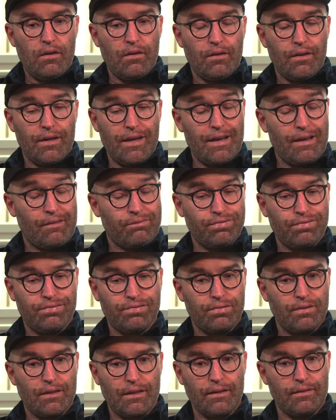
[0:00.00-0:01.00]
yeah,
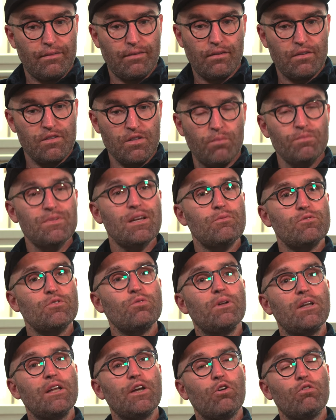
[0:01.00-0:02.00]
it's sometimes
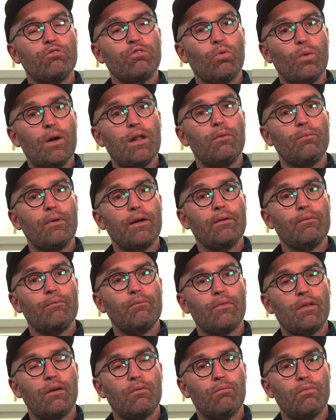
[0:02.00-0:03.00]
really overwhelming
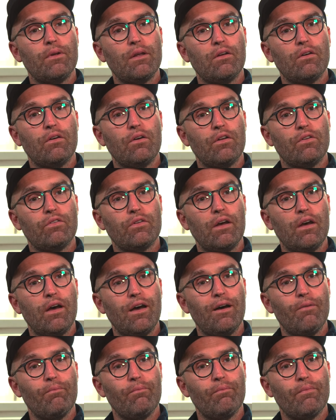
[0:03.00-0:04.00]
because
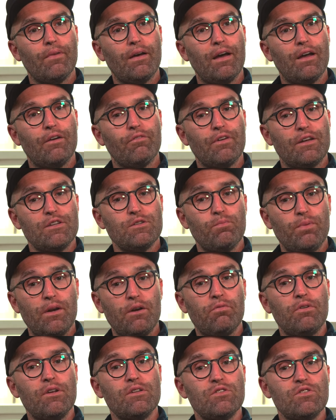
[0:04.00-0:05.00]
um, I've
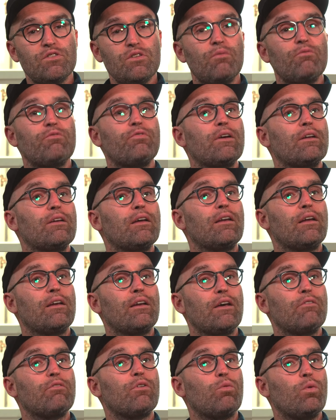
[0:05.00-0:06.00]
experienced something that I
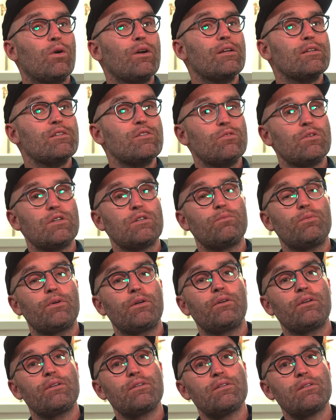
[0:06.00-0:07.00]
never wanted to
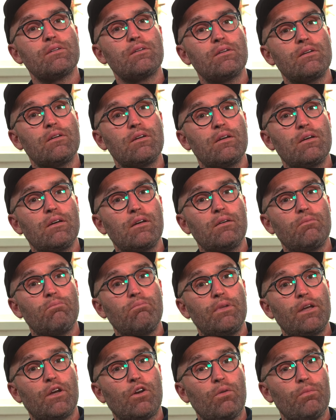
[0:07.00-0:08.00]
experience.
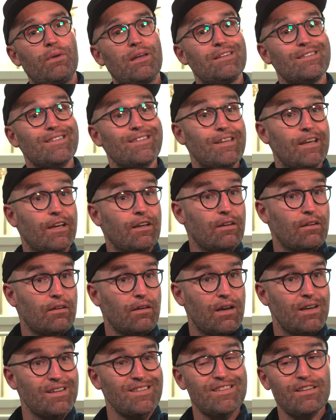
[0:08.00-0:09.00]
Becoming sick,
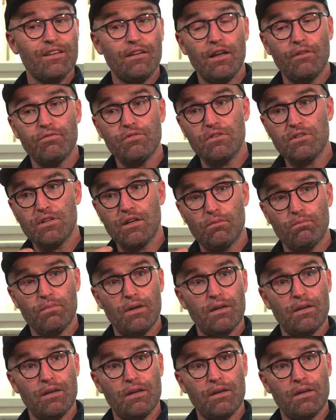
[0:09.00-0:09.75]
I still have to take